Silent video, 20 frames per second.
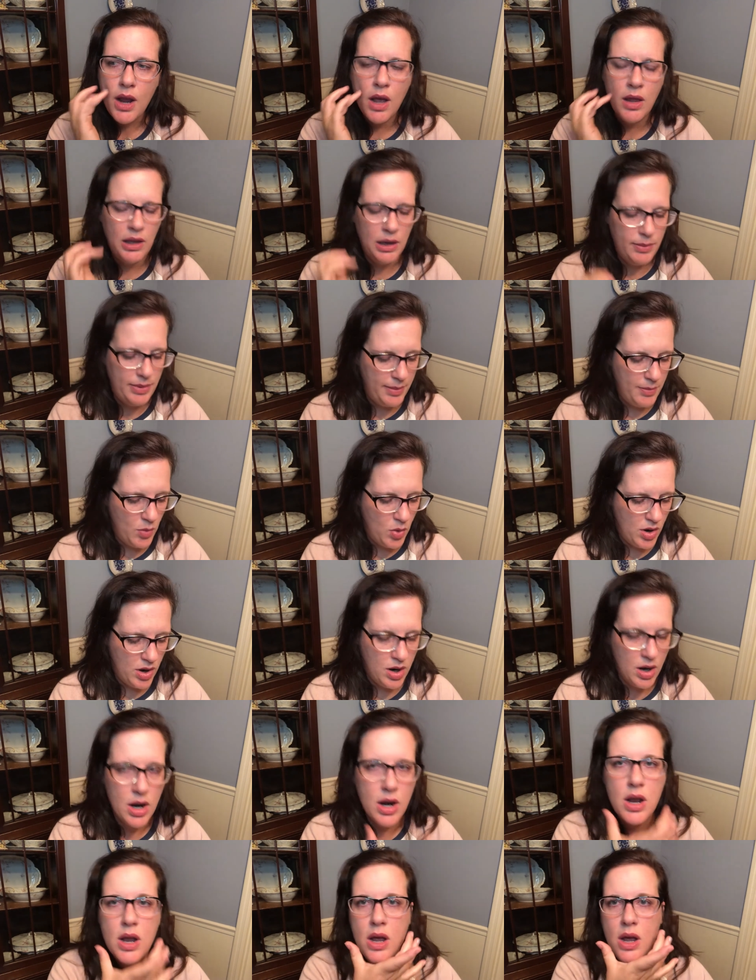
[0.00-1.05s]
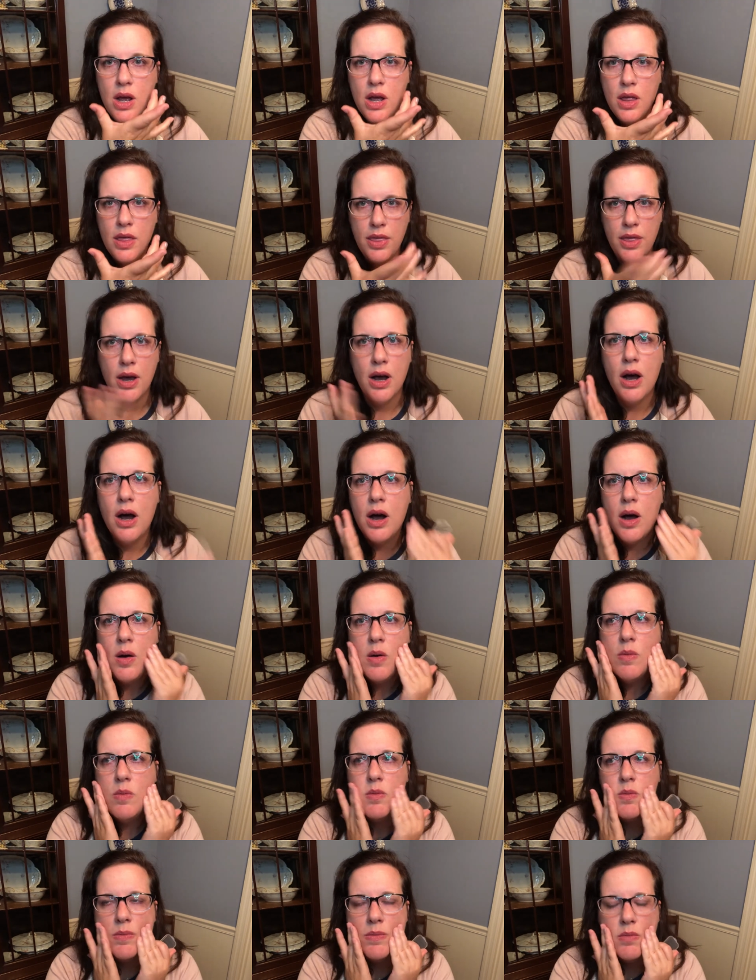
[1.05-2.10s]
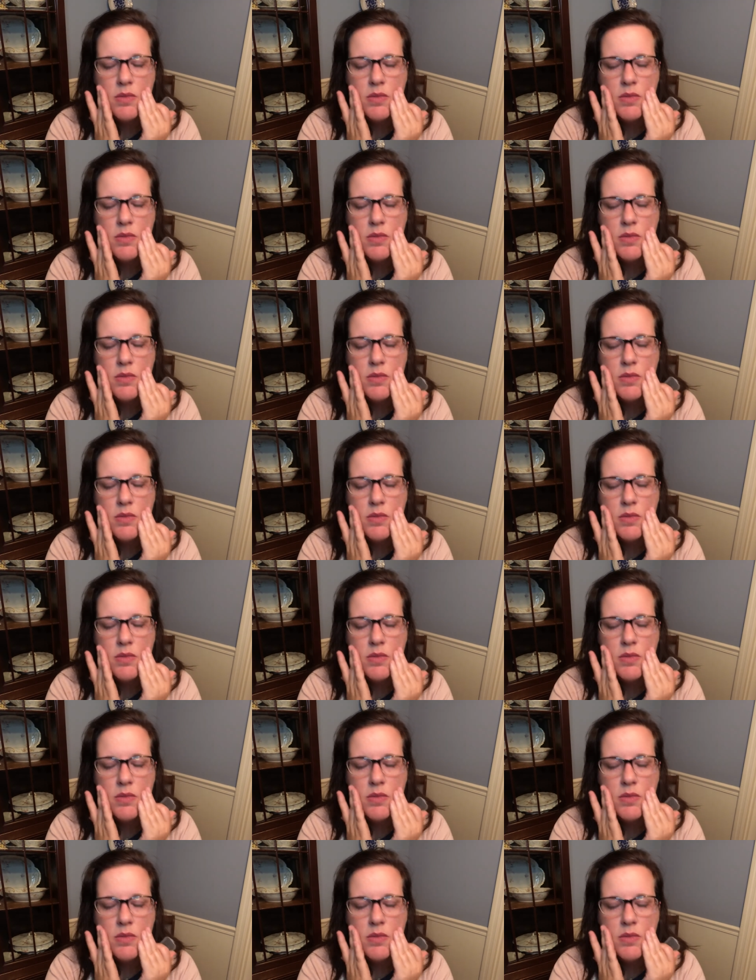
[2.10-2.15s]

a little bit more, the,